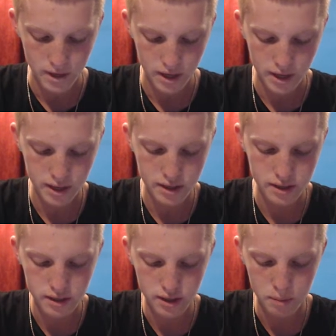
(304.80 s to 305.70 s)
he's
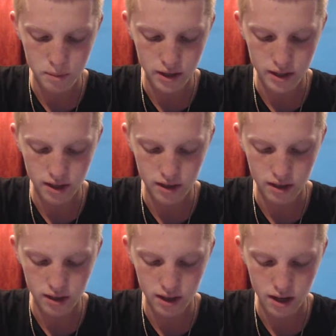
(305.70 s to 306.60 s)
gonna start putting down a
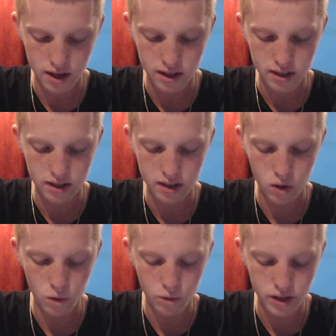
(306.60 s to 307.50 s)
lot.
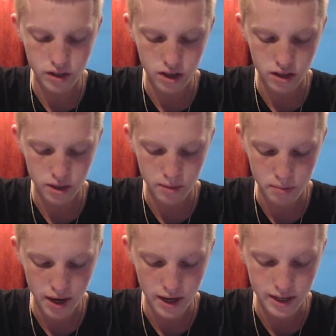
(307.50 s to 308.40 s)
Hopefully he does not drop his
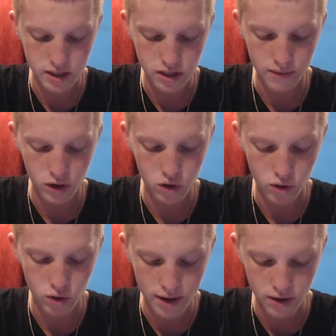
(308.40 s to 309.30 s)
pack. He's gonna have a
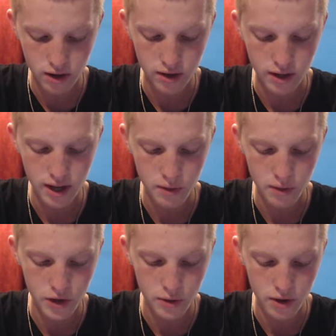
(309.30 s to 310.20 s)
graveyard, and
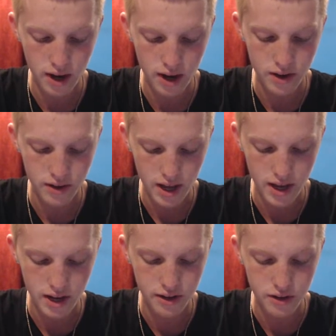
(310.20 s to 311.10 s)
we do not have
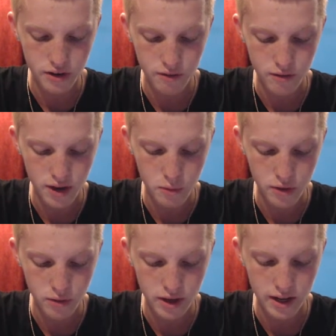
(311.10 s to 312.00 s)
anything to defend
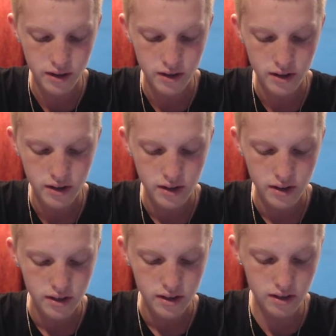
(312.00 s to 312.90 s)
with right now.
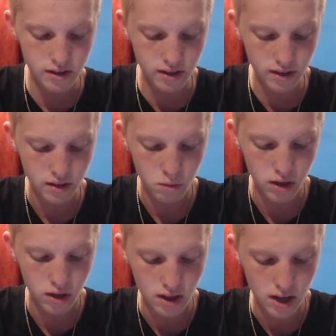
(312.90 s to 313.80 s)
We're
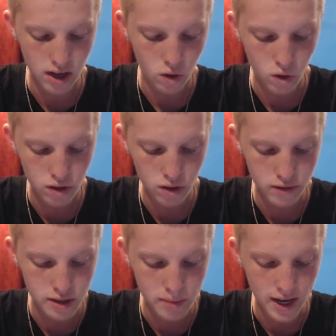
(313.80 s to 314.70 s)
gonna log all of
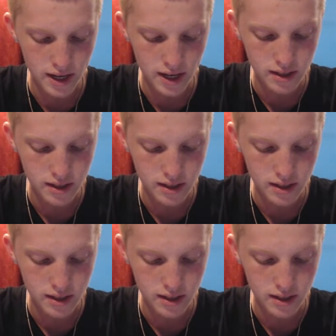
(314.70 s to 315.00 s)
this back,